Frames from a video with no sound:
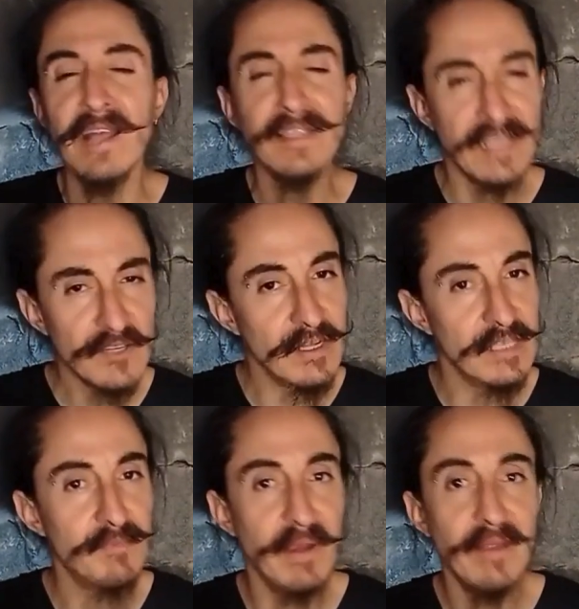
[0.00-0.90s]

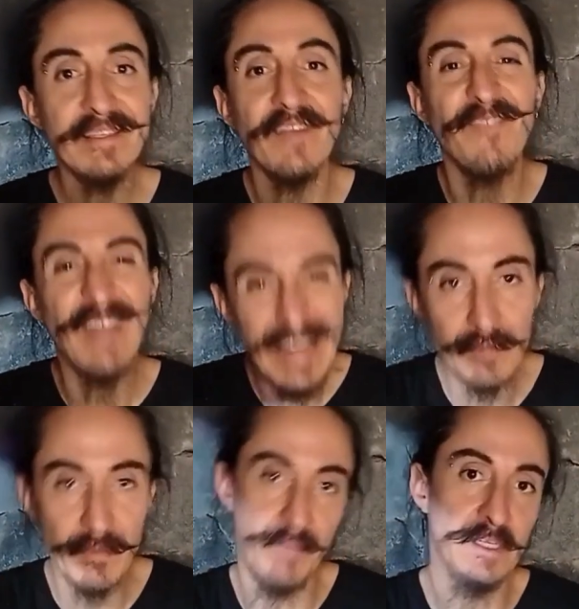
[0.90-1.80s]
ancestral spirits are
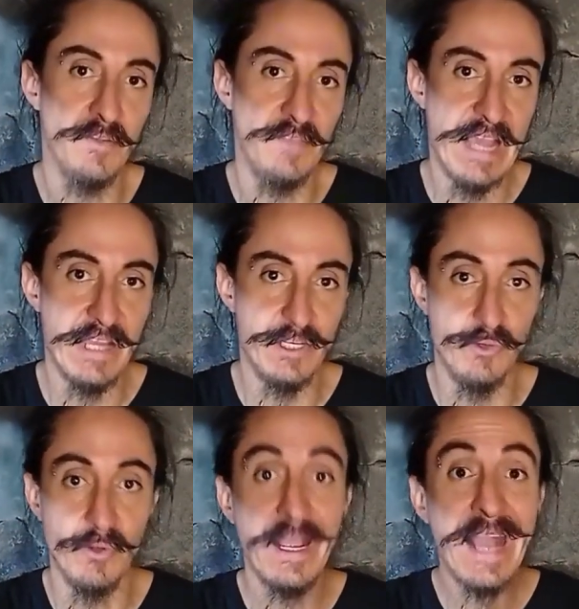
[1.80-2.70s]
vital members of the
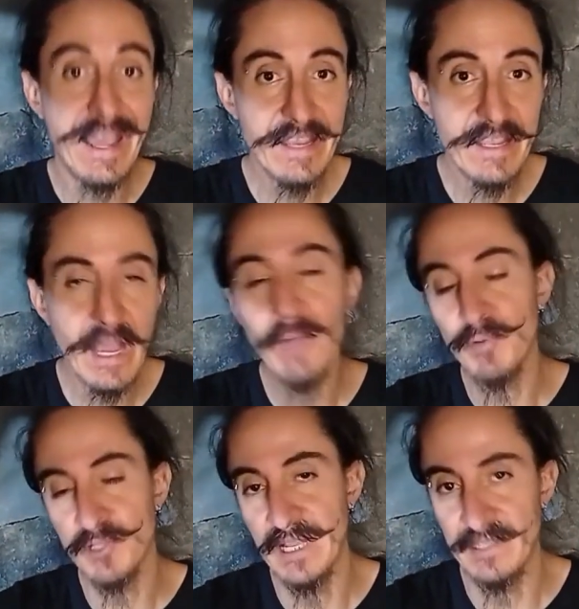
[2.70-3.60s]
Ayllu, guiding
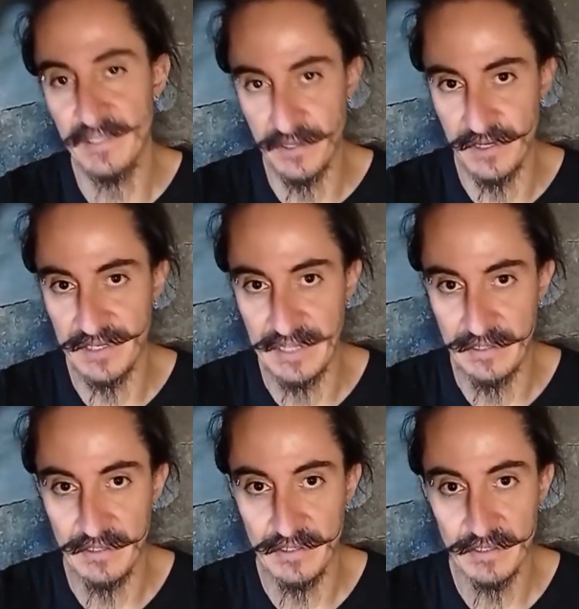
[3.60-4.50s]
and protecting their
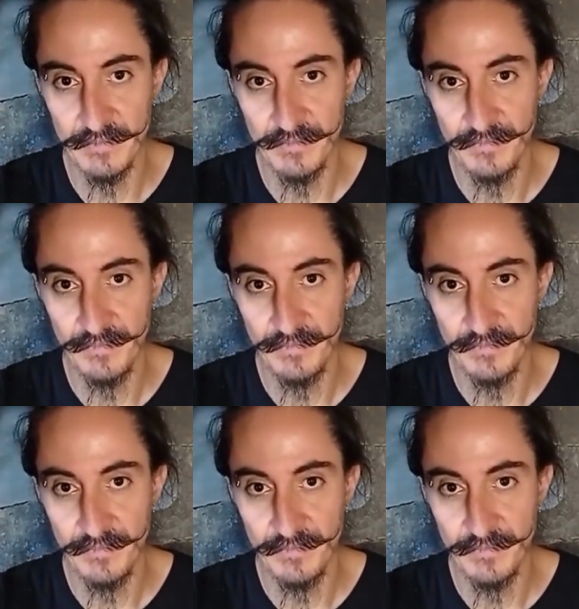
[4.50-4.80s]
descendants.